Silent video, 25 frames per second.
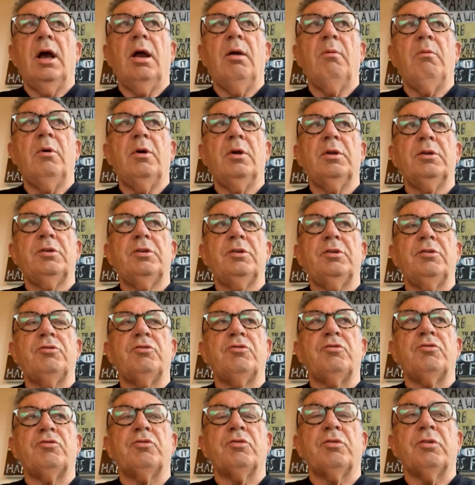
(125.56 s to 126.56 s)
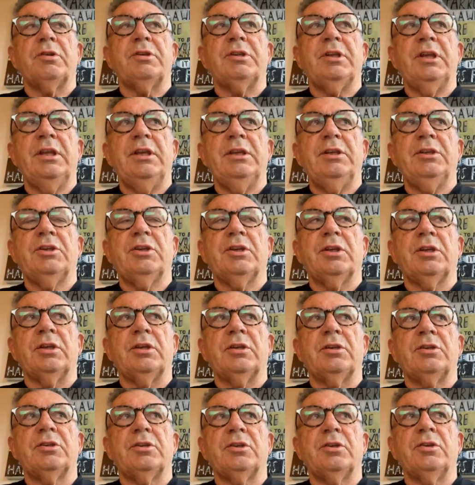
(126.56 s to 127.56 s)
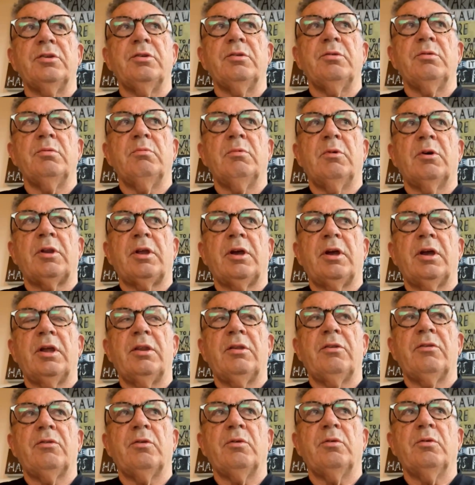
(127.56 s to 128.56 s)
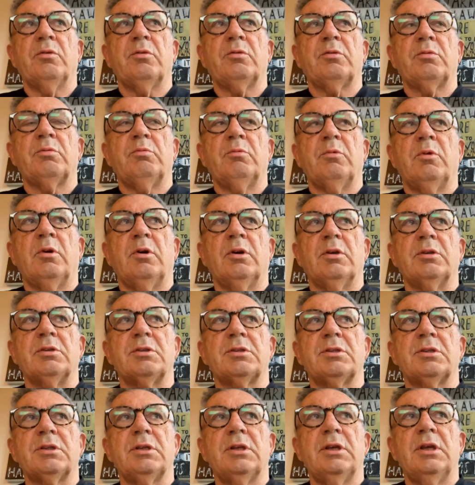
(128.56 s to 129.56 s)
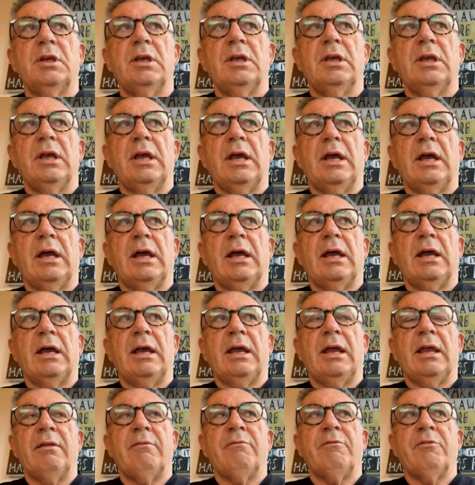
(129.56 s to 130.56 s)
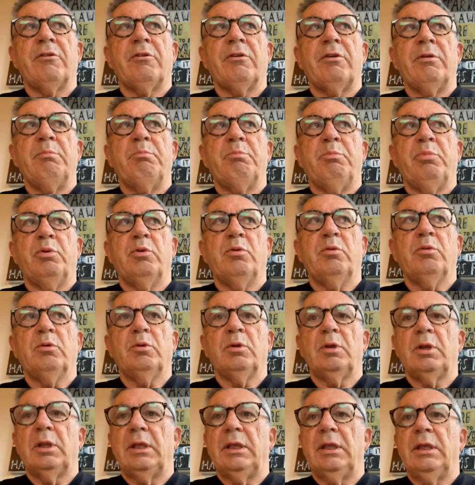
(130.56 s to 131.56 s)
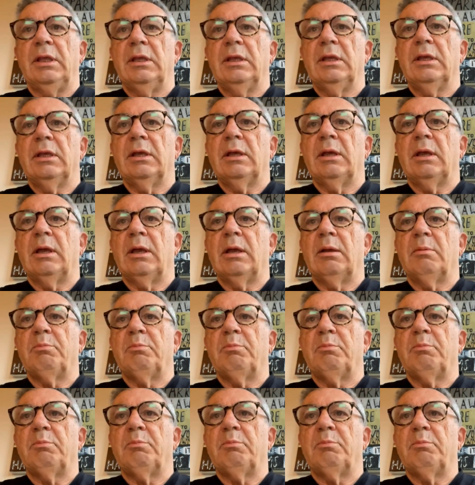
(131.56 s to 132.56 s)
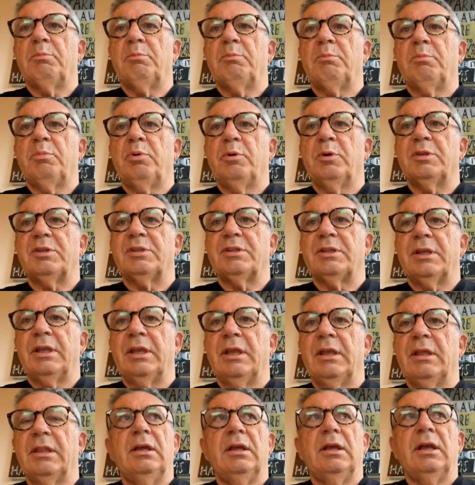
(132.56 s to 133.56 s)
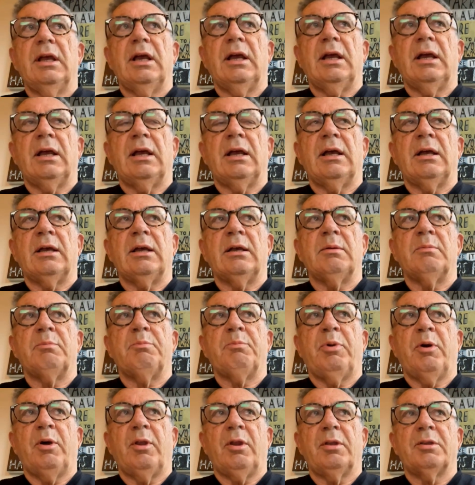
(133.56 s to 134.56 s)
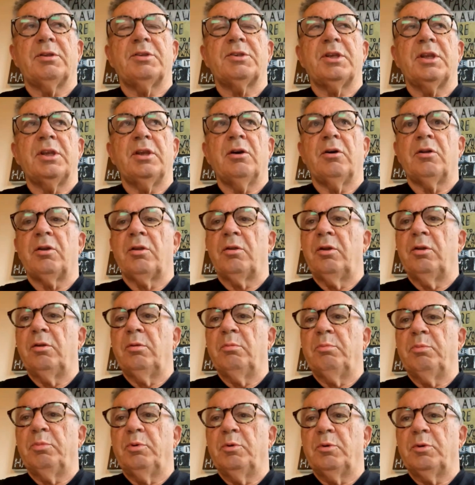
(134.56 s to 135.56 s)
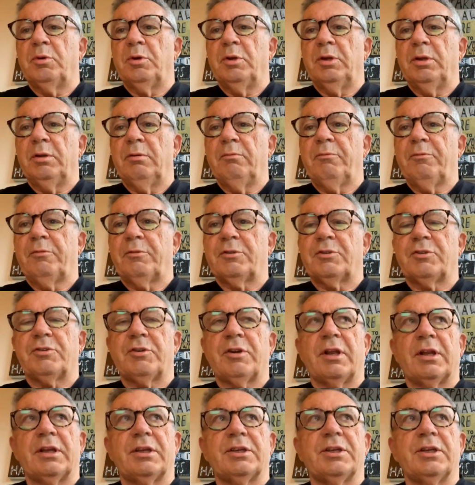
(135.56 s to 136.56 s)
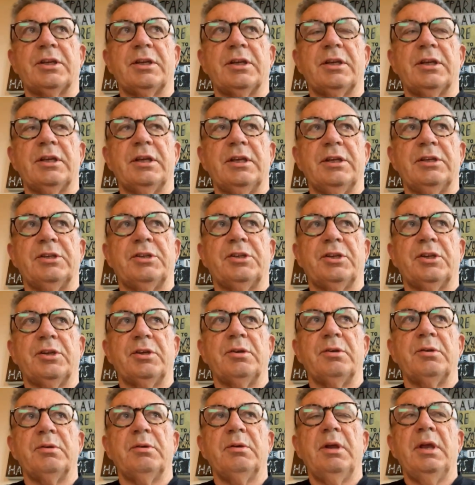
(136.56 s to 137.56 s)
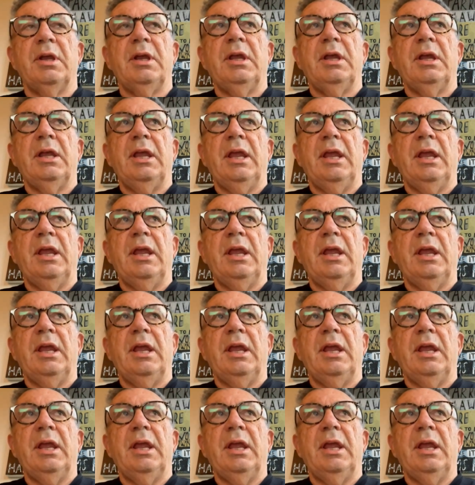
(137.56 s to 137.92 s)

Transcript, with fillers: I wanted to draw attention to what I thought was uh, a very poorly uh, put together uh, policy on an important infrastructure issue.